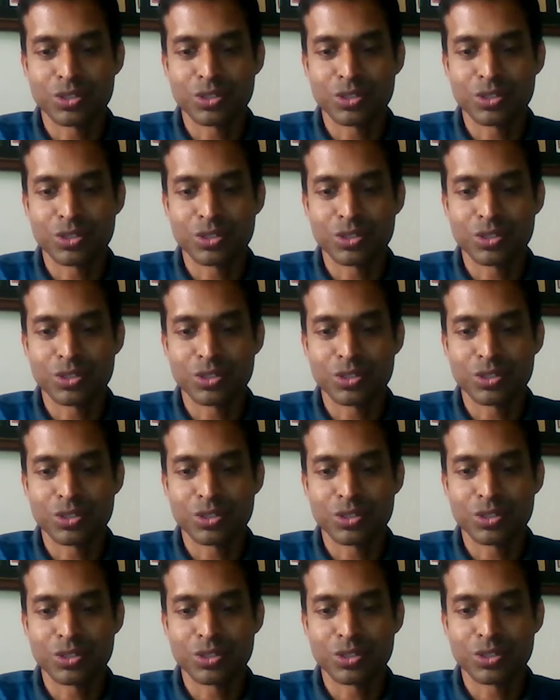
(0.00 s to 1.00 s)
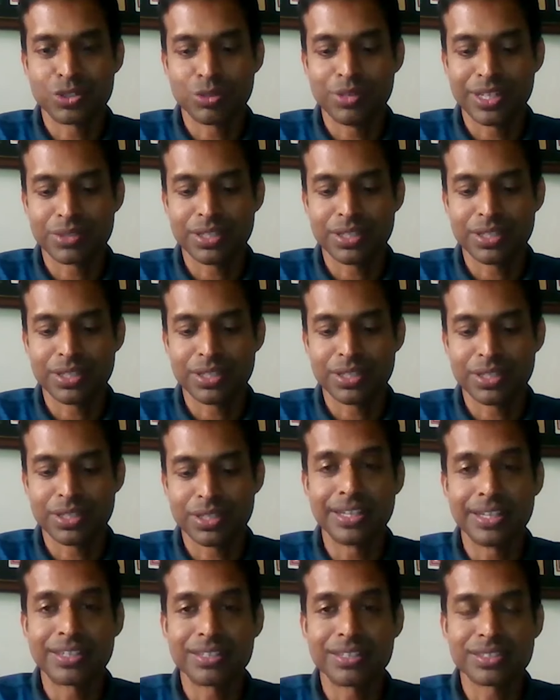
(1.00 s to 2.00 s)
so many times. And that for me is the
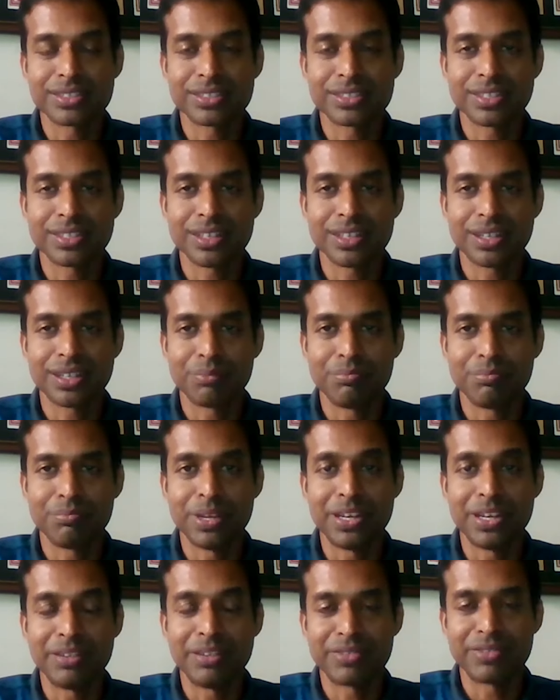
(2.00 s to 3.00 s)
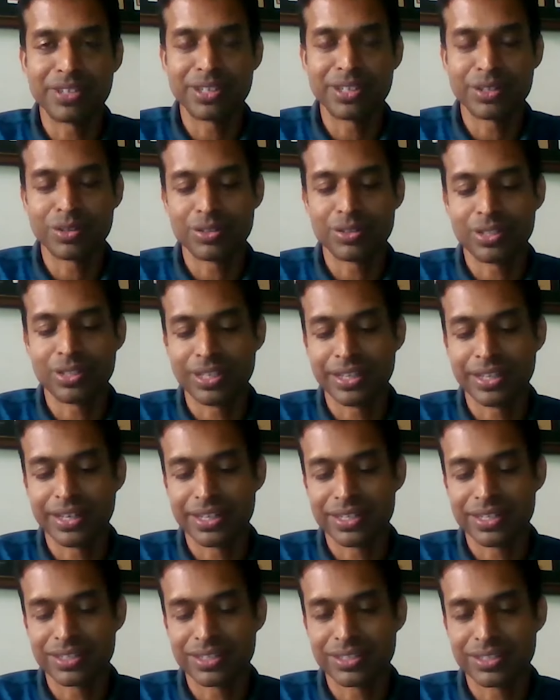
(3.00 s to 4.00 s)
greatest benefit or
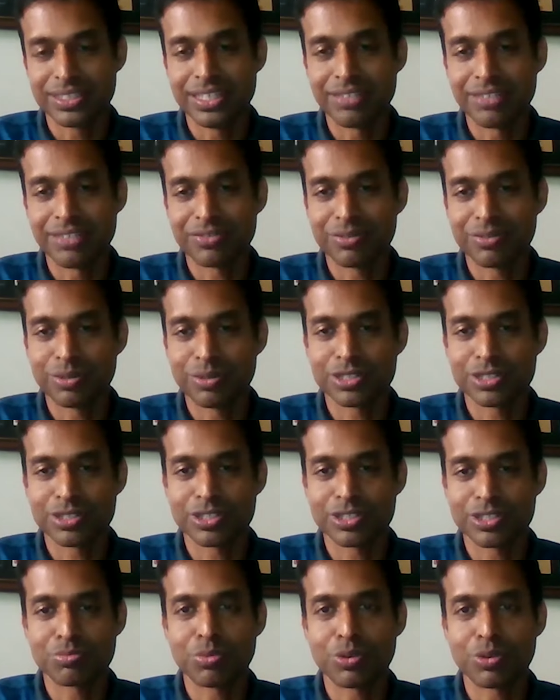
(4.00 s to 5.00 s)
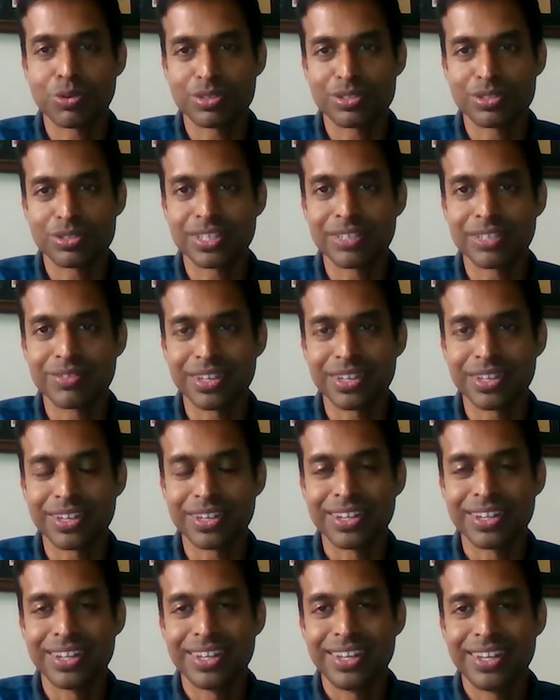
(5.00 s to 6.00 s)
greatest gift which the sport has given.
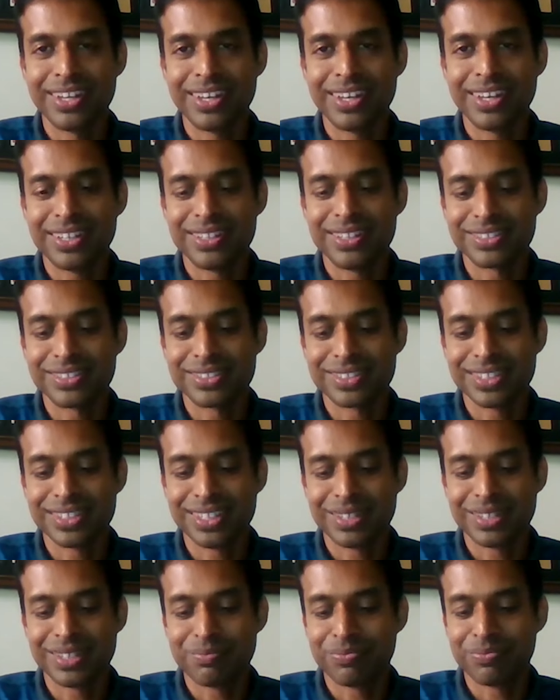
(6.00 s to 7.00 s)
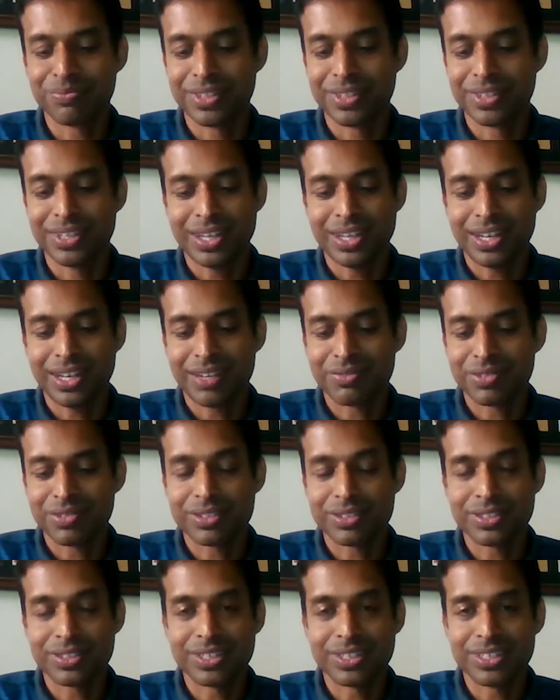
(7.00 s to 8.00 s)
Is
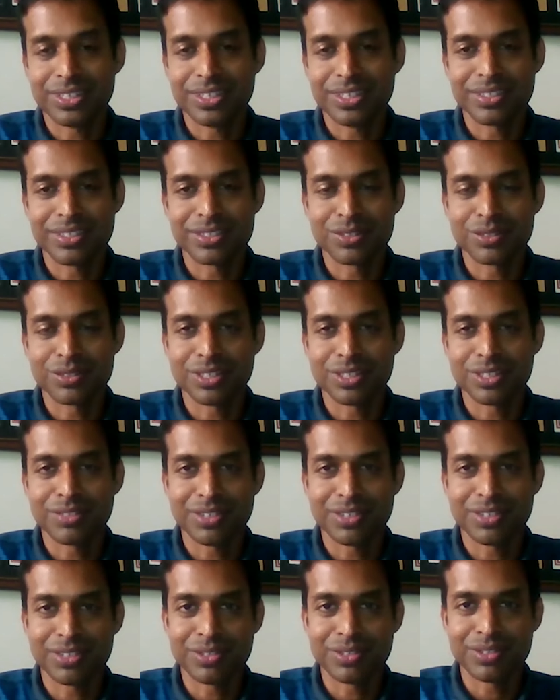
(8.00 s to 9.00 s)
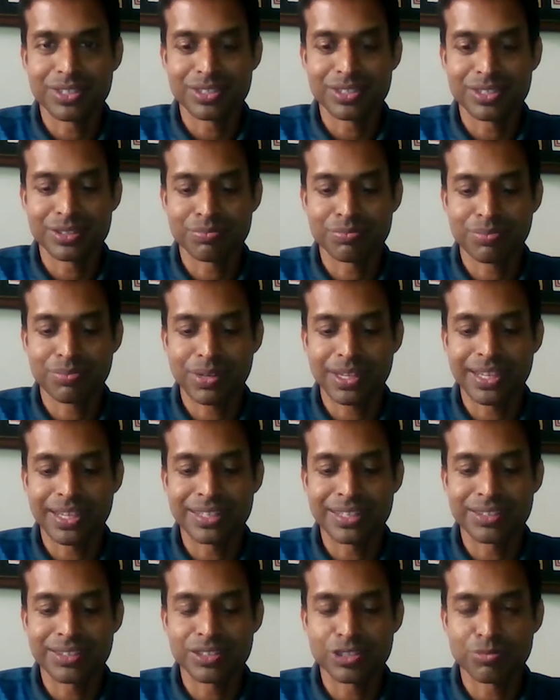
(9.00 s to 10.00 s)
after 30 years or 35 years
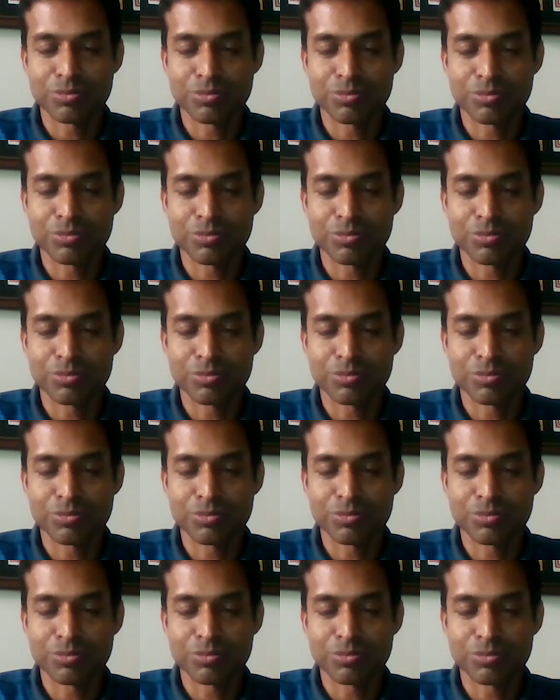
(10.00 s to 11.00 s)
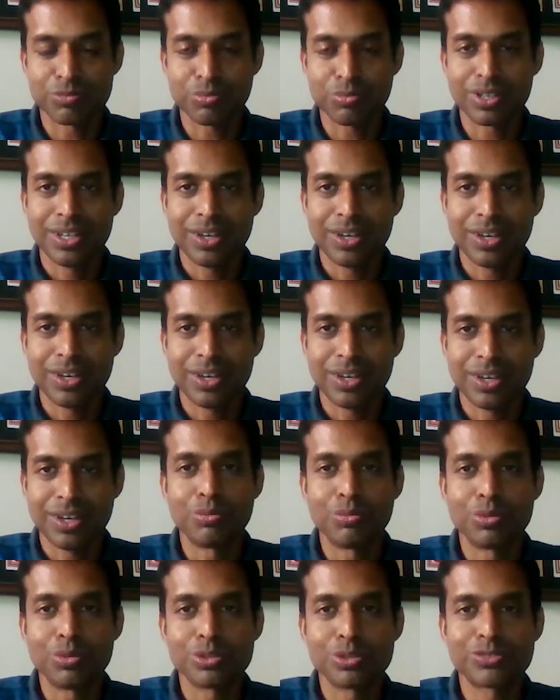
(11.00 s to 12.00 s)
playing the sport, also you
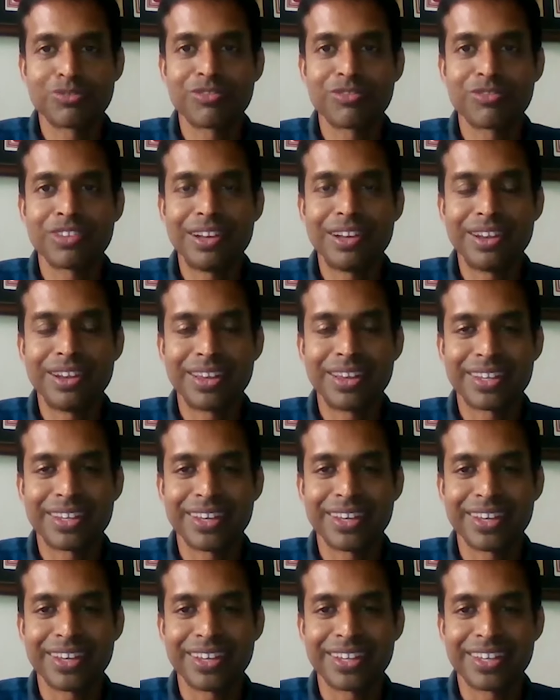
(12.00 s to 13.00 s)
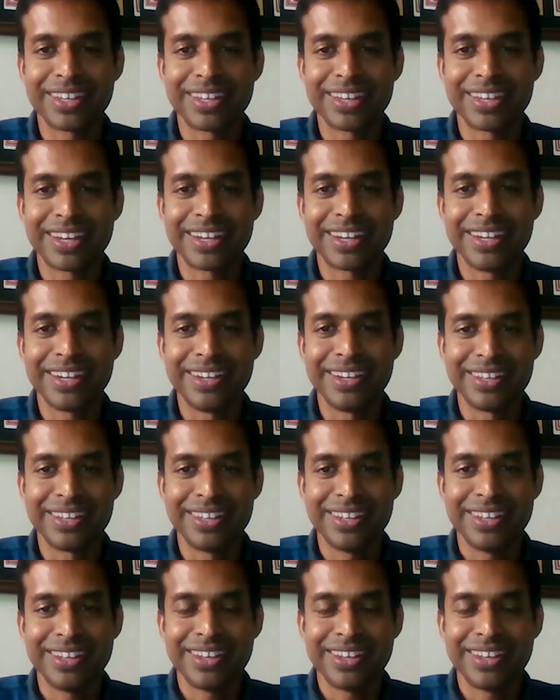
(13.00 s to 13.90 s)
almost feel like a kid